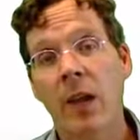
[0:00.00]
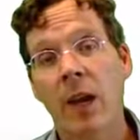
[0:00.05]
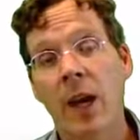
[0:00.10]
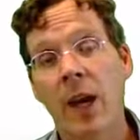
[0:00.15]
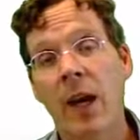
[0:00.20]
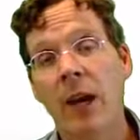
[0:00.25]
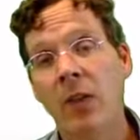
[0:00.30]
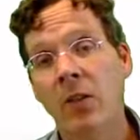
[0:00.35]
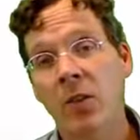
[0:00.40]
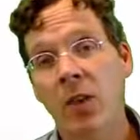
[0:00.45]

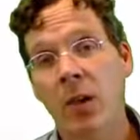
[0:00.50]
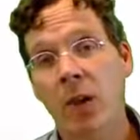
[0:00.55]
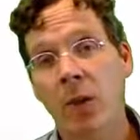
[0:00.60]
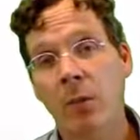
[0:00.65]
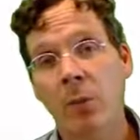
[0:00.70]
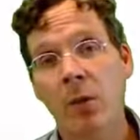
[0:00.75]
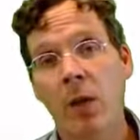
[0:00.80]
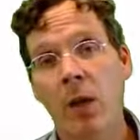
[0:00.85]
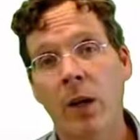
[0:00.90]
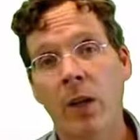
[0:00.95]
I
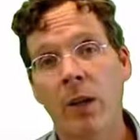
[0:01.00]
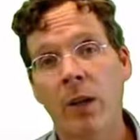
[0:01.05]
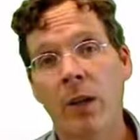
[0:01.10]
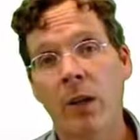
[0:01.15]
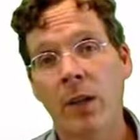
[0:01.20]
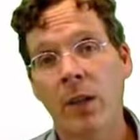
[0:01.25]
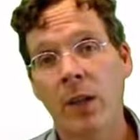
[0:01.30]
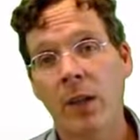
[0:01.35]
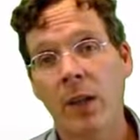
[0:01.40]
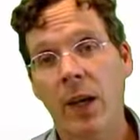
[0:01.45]
plotted
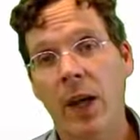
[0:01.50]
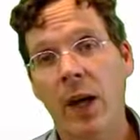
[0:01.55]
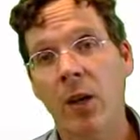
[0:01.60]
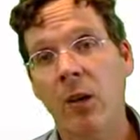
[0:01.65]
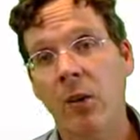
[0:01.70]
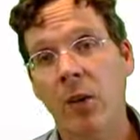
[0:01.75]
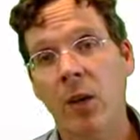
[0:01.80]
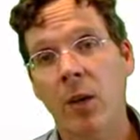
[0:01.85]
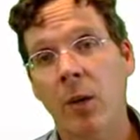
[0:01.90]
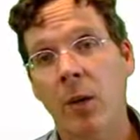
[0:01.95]
the
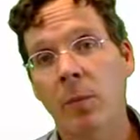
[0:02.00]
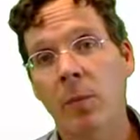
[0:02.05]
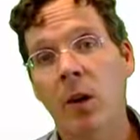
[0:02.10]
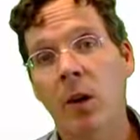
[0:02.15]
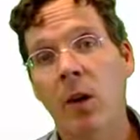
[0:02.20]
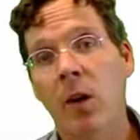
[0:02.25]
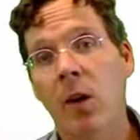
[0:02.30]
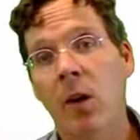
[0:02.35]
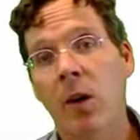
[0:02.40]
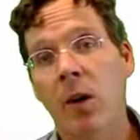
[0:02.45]
outcome
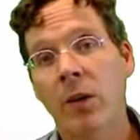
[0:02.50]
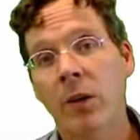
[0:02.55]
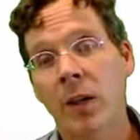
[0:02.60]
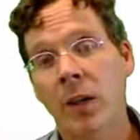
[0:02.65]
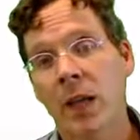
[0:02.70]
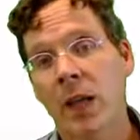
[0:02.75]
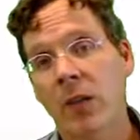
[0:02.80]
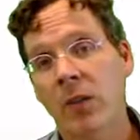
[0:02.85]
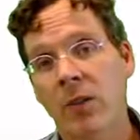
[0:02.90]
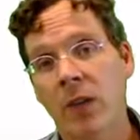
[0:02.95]
on the
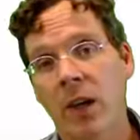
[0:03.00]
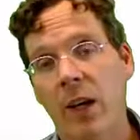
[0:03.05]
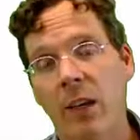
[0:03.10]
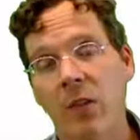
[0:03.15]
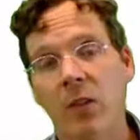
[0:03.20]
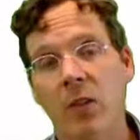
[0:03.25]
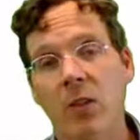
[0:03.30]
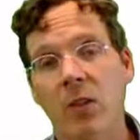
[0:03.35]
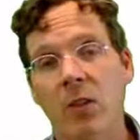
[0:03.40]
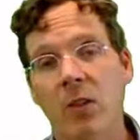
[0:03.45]

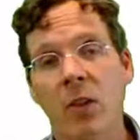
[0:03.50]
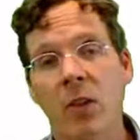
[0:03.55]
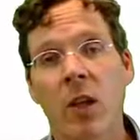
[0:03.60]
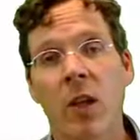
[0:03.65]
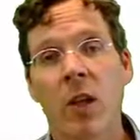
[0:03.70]
x-axis.